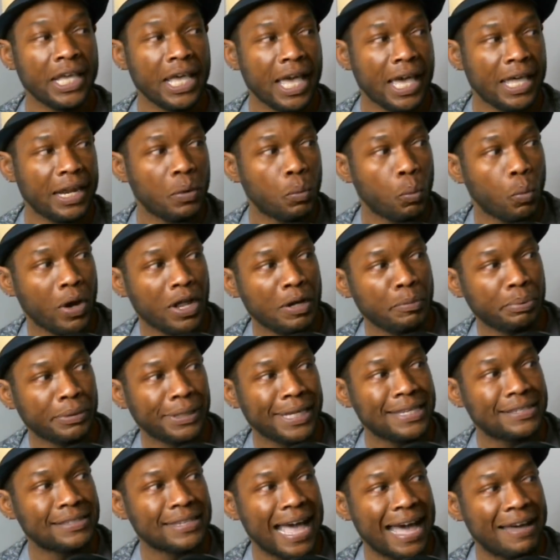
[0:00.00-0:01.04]
And in one
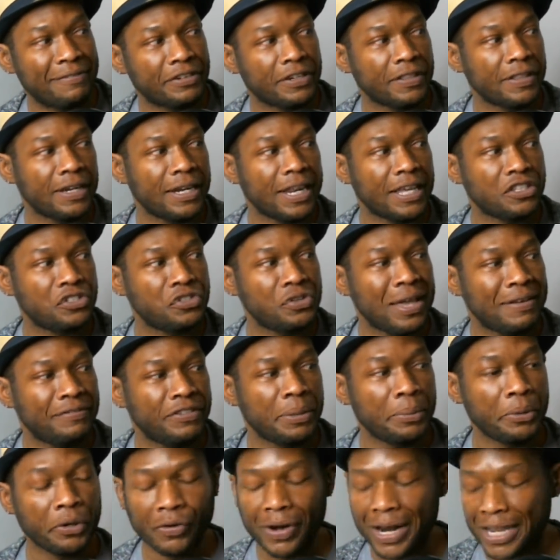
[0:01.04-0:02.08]
place after the next, you have
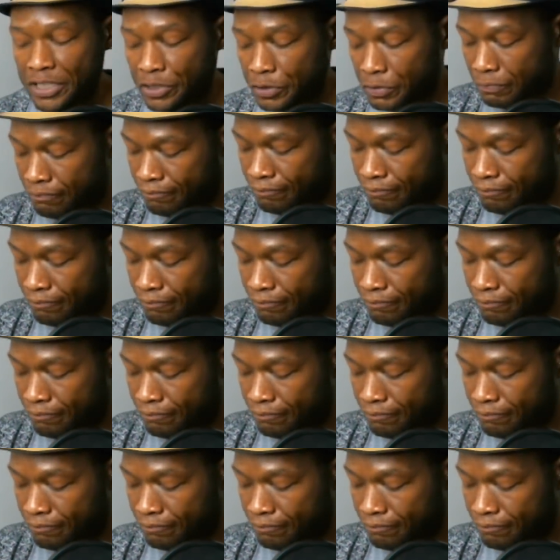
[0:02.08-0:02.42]
Democrats.